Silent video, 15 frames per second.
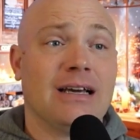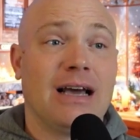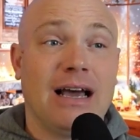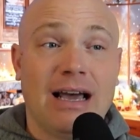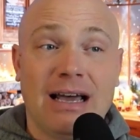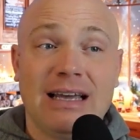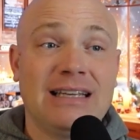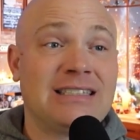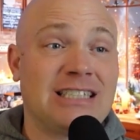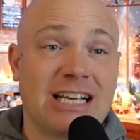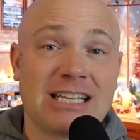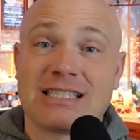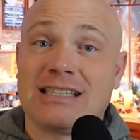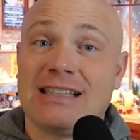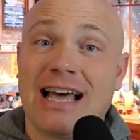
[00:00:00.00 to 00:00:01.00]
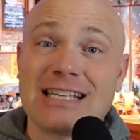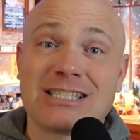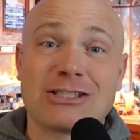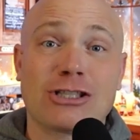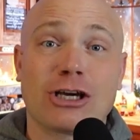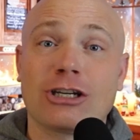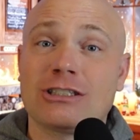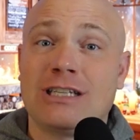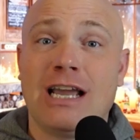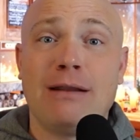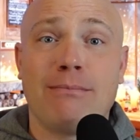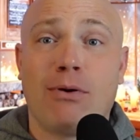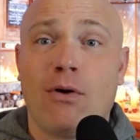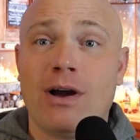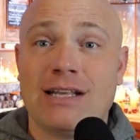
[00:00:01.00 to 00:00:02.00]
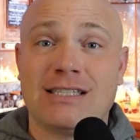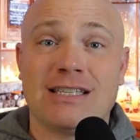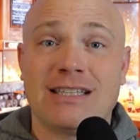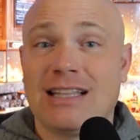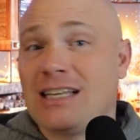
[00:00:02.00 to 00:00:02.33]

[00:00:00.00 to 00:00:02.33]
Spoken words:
It's just, that's 13 points.